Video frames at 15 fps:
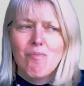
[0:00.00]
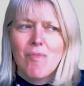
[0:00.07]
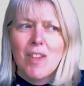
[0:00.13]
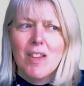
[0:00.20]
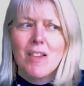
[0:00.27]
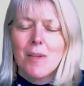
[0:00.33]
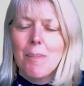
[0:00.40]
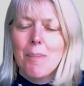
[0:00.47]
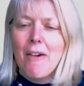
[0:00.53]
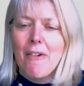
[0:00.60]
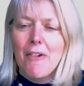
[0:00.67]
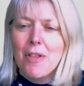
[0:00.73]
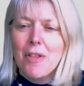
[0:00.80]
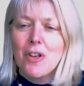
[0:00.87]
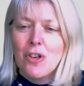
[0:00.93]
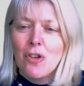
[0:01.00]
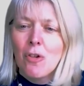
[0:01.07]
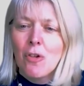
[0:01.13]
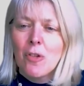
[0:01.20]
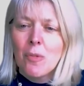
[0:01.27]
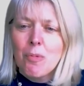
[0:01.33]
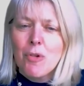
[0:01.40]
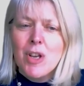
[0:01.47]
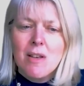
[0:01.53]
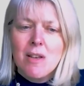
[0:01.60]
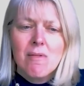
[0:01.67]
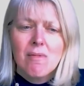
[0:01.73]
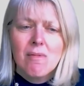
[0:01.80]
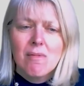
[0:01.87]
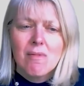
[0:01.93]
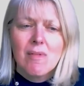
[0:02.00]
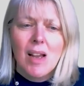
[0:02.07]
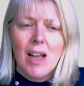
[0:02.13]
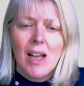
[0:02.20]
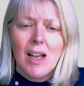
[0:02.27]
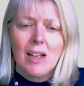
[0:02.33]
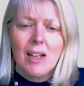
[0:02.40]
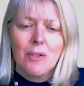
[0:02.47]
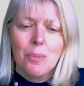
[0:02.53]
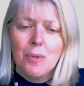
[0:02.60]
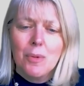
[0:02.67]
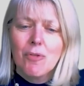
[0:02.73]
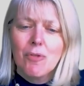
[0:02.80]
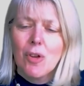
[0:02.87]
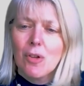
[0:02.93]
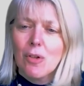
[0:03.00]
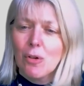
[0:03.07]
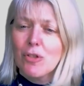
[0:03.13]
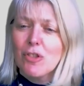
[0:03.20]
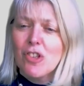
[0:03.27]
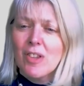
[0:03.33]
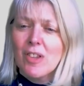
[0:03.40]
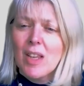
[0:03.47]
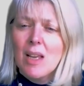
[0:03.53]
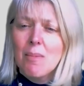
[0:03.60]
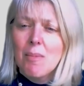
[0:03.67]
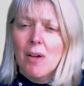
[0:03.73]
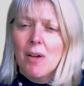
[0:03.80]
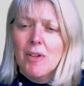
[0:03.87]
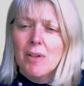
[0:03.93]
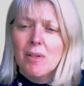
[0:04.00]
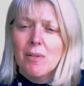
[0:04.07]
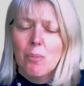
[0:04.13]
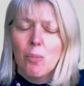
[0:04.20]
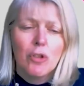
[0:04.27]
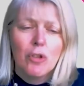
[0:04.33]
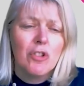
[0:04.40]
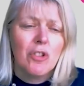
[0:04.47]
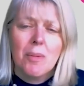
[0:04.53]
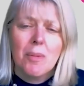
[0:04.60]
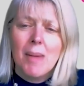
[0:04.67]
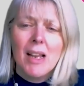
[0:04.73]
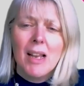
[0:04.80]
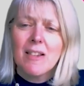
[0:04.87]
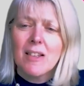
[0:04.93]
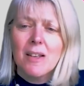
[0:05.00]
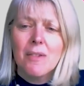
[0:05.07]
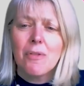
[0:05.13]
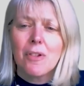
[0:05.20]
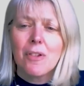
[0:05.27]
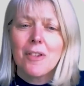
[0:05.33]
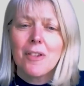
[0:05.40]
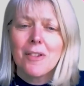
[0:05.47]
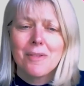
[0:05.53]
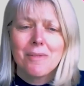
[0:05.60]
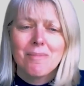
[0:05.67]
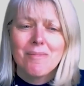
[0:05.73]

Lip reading: this is a marathon and not a sprint, and we've got to just keep going, and what you're doing makes a difference.